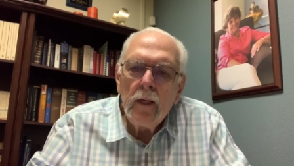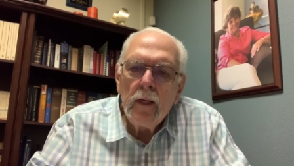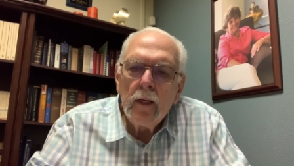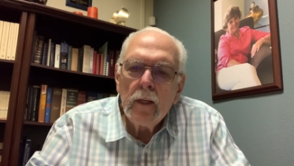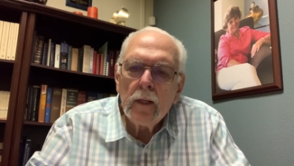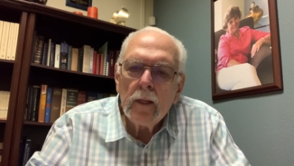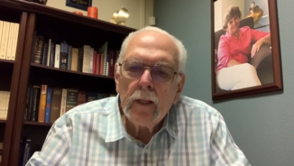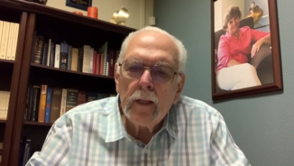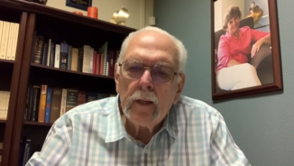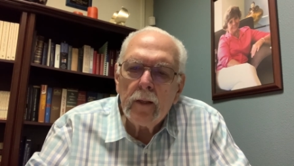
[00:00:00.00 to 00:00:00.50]

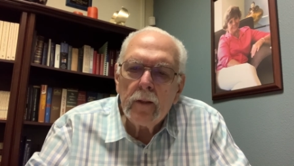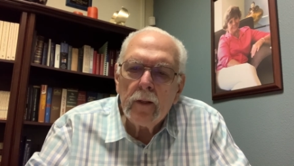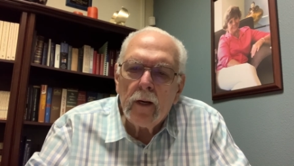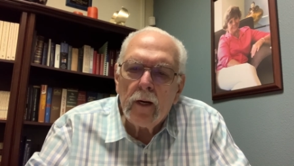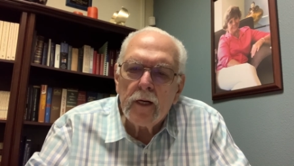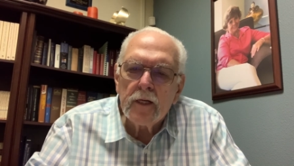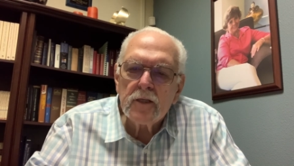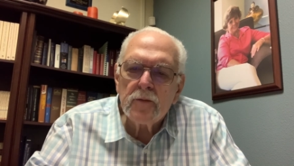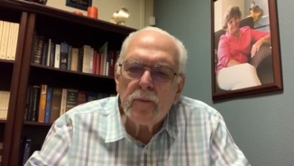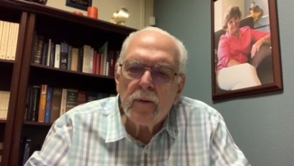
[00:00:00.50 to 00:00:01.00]
laying in the
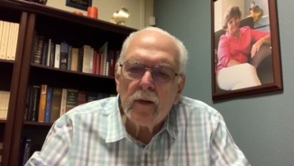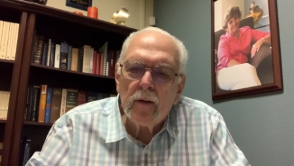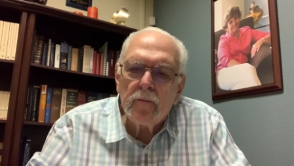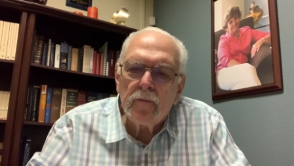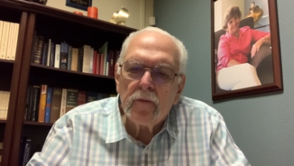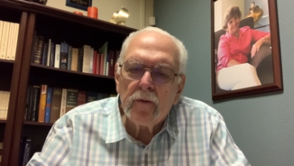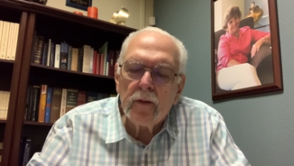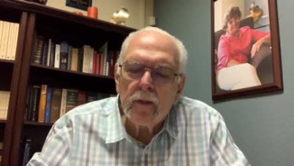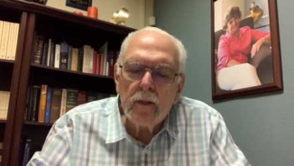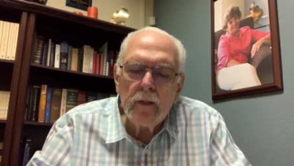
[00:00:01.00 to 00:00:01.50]
hospital
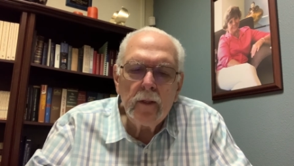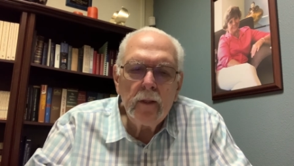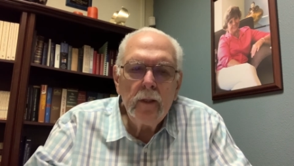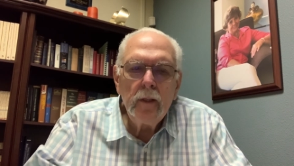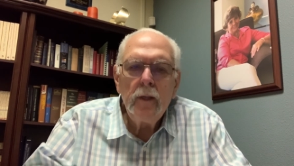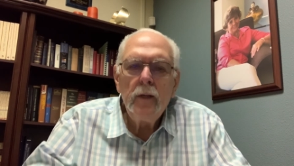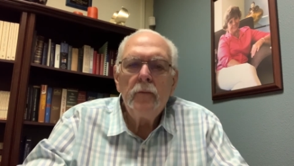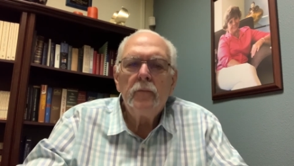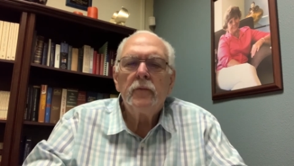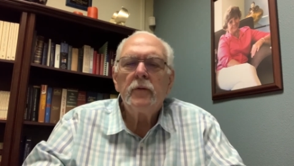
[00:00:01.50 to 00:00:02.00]
for the
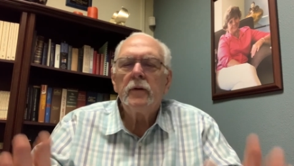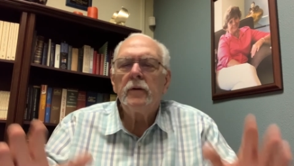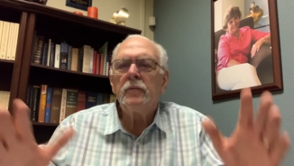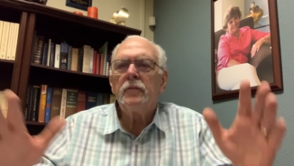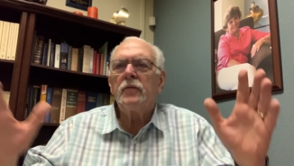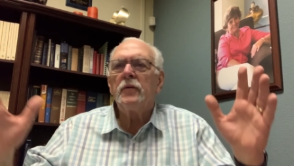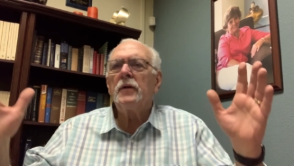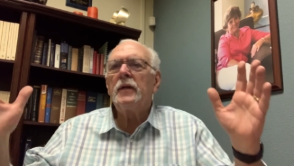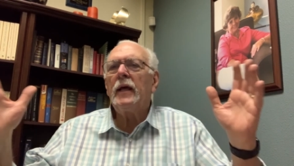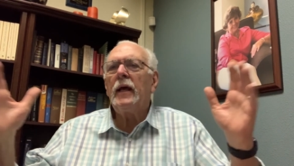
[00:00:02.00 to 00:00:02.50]
for,
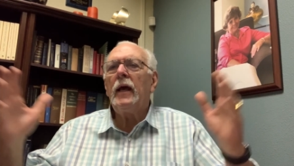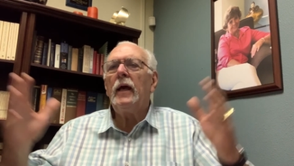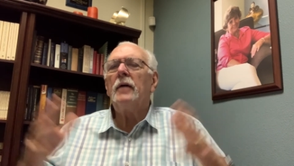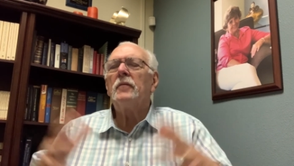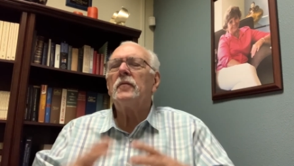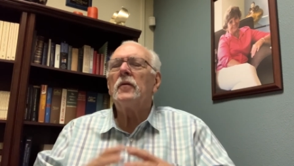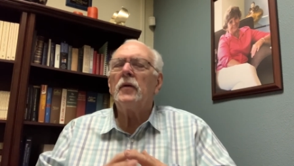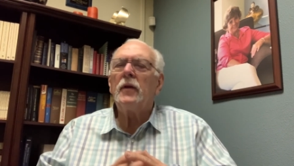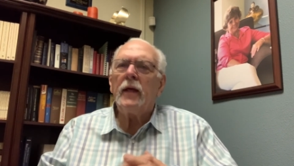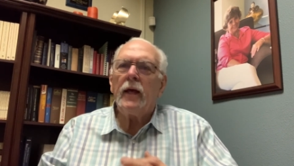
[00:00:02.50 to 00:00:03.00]
for day
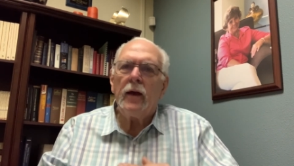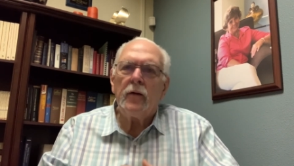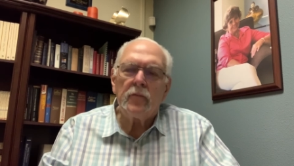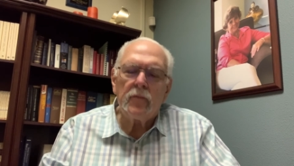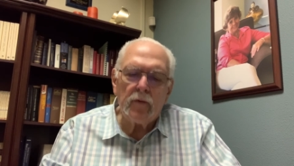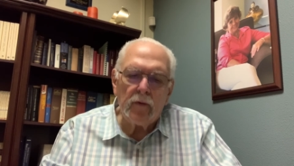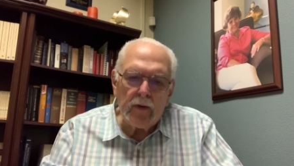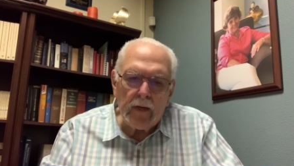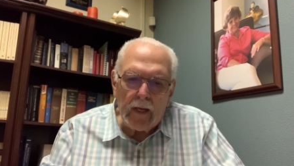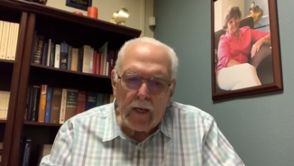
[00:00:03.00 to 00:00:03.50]
after day
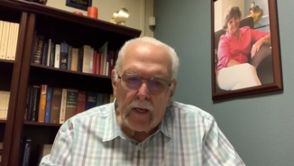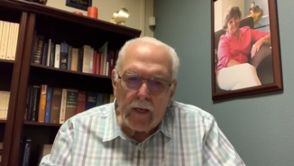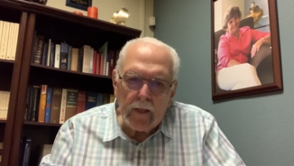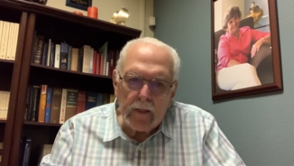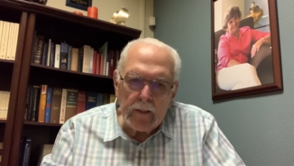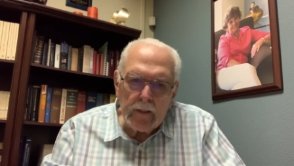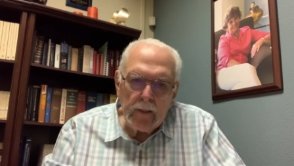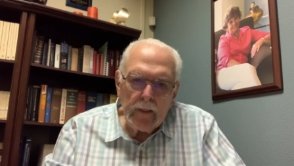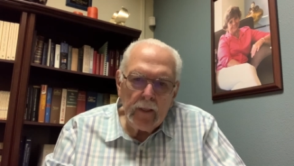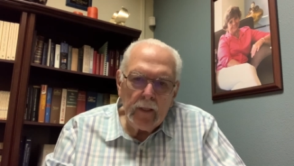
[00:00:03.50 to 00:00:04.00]
after day,
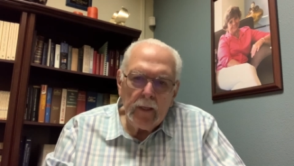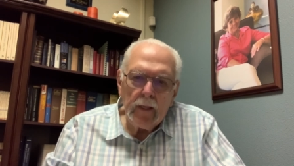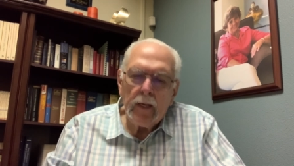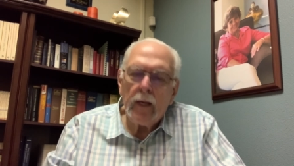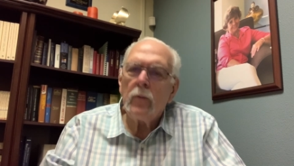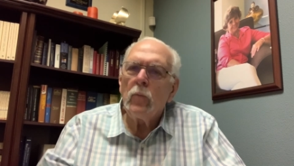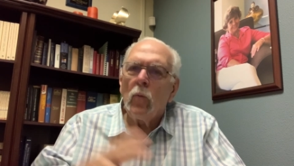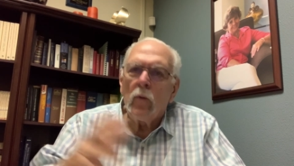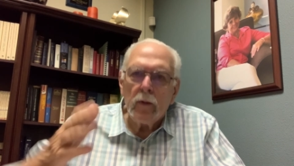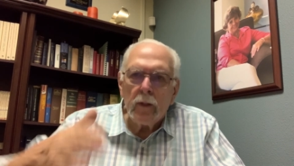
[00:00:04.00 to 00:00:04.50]
and
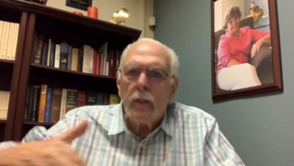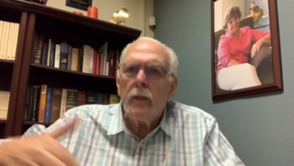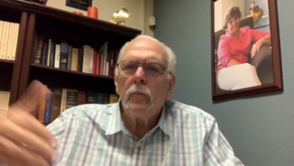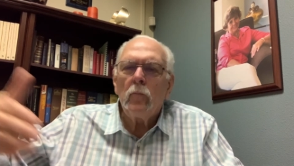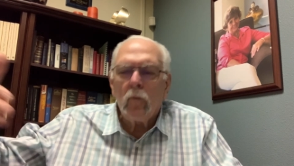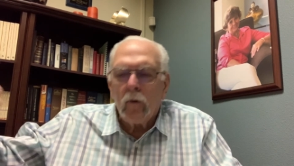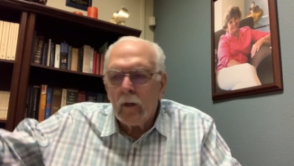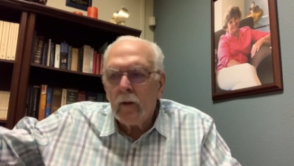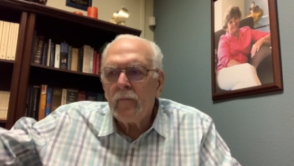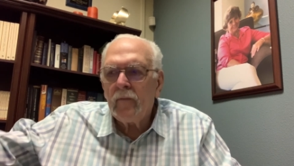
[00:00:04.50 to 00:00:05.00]
and one that
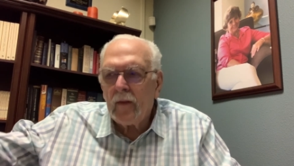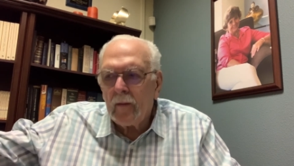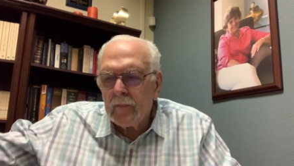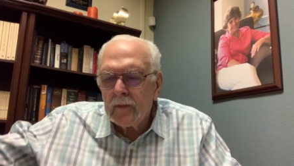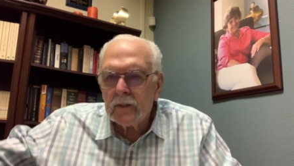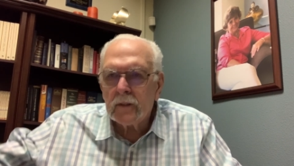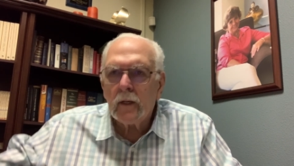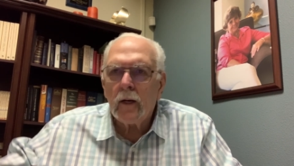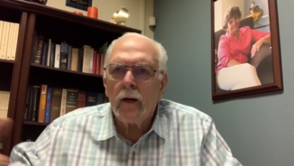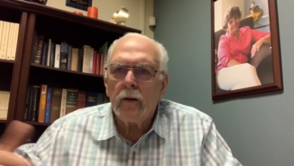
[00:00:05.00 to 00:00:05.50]
one of them
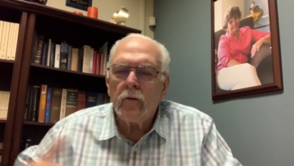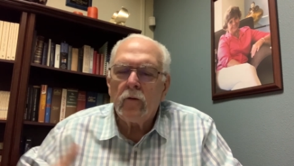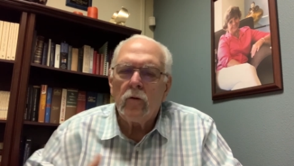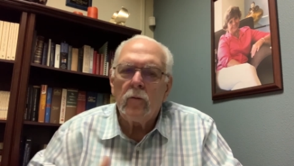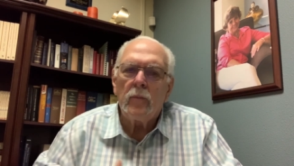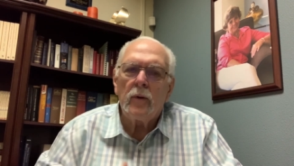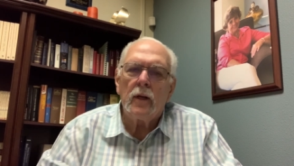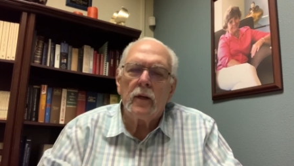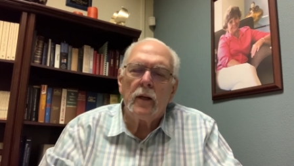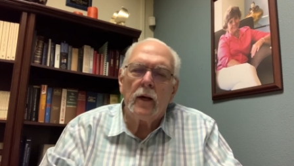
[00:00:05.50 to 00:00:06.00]
has gone
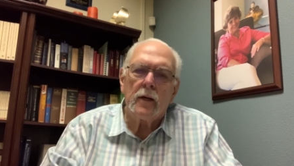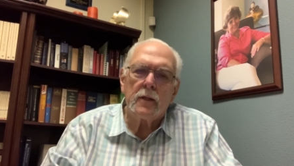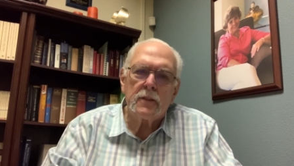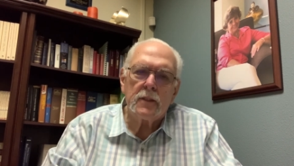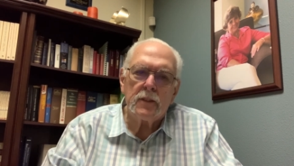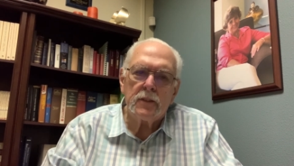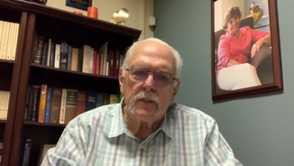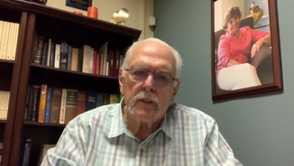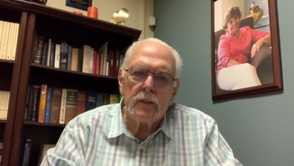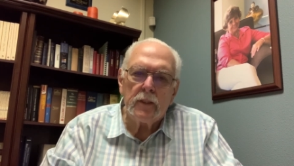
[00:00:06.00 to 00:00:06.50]
home on
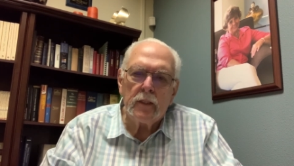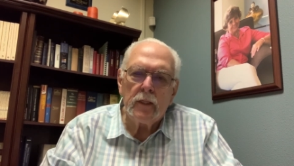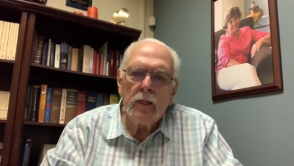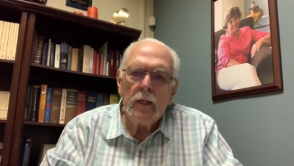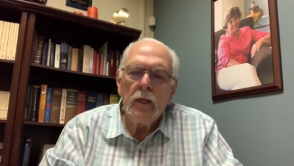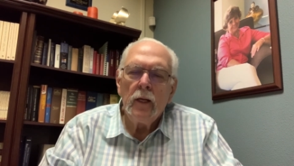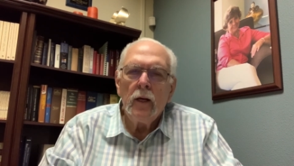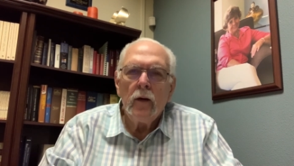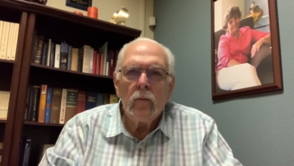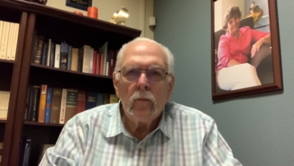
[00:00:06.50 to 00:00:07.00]
oxygen, and
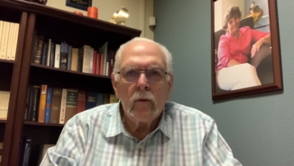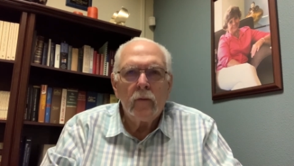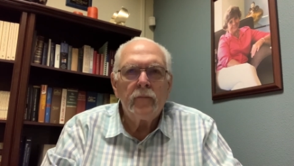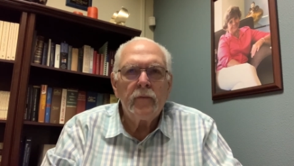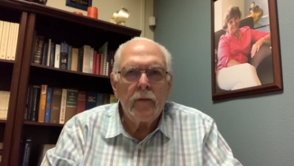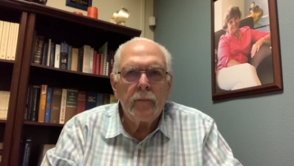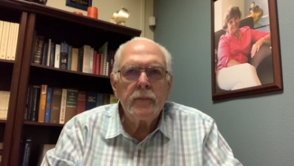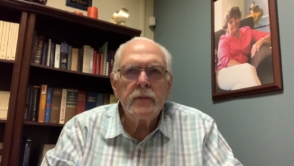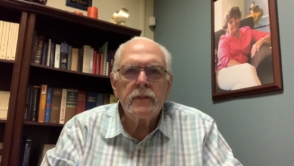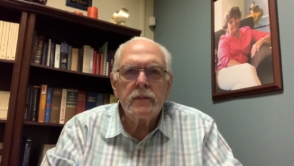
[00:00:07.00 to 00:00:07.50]
one of
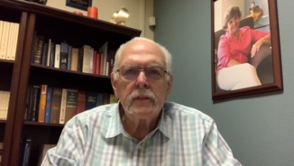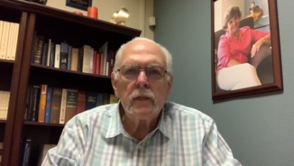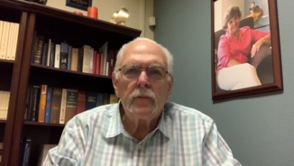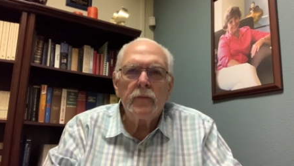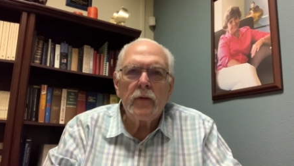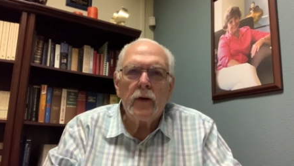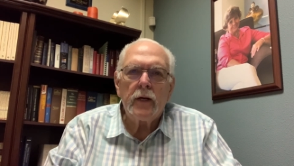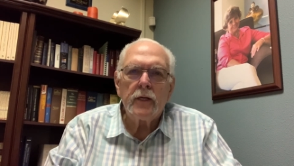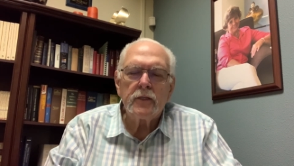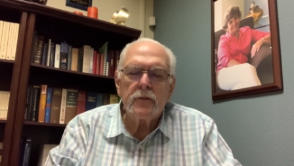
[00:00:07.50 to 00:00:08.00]
them is still in
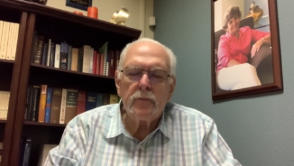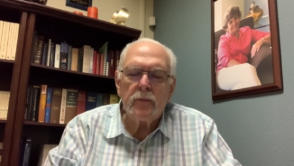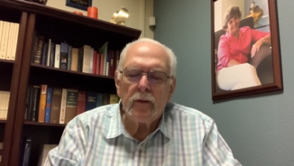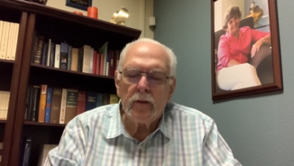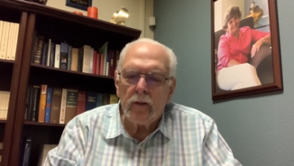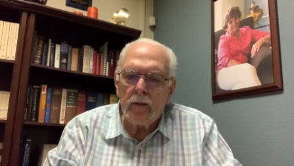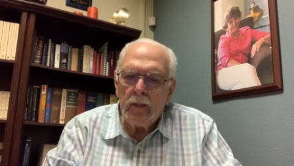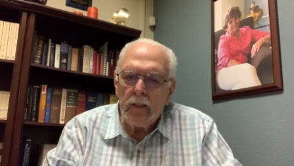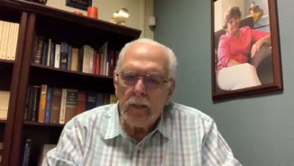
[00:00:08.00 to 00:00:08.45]
the hospital,